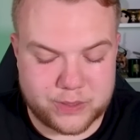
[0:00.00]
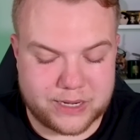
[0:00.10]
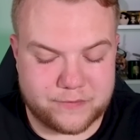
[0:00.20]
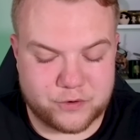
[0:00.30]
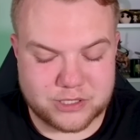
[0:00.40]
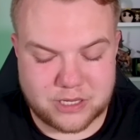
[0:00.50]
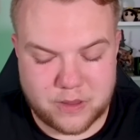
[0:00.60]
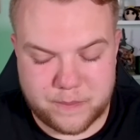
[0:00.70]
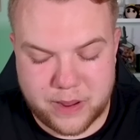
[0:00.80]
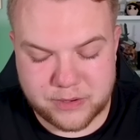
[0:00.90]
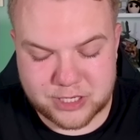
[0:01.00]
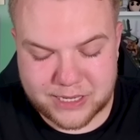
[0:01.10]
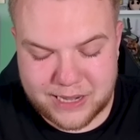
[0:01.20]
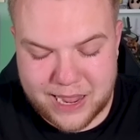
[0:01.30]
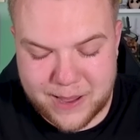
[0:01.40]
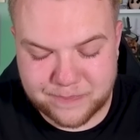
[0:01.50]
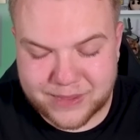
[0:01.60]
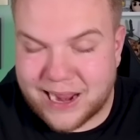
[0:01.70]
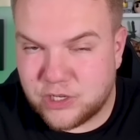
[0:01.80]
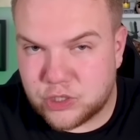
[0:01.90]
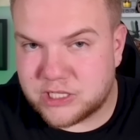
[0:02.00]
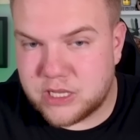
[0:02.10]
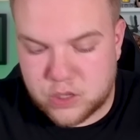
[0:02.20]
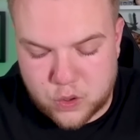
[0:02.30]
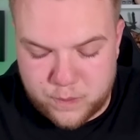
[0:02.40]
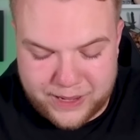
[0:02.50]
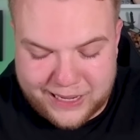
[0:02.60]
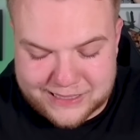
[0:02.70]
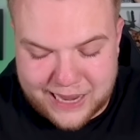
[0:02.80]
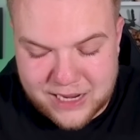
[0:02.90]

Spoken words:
We're gonna force out the Baby Dragon, and I trust in the comeback, guys.